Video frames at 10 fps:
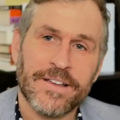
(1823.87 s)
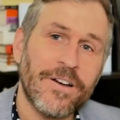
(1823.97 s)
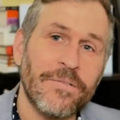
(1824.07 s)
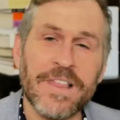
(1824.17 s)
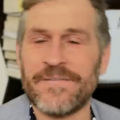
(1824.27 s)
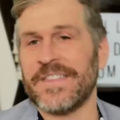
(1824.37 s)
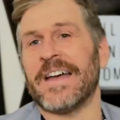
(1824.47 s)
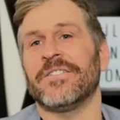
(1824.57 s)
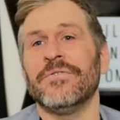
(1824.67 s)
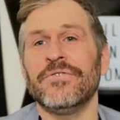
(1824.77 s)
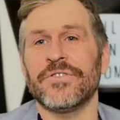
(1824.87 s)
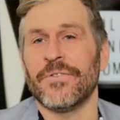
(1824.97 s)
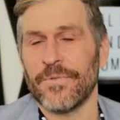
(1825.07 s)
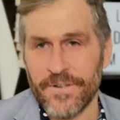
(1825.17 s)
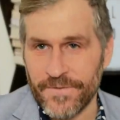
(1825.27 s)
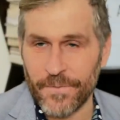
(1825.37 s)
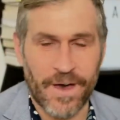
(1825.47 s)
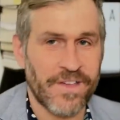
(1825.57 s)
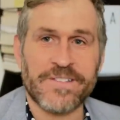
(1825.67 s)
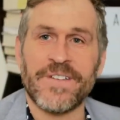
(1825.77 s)
Go live in that delusional world for a
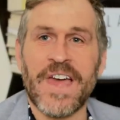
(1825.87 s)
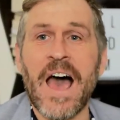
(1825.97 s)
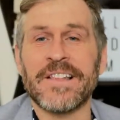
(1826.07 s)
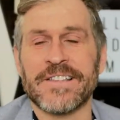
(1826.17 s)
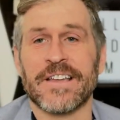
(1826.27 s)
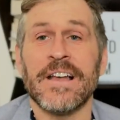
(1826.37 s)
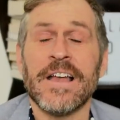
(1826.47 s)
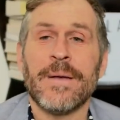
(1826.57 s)
while. That's fantastic.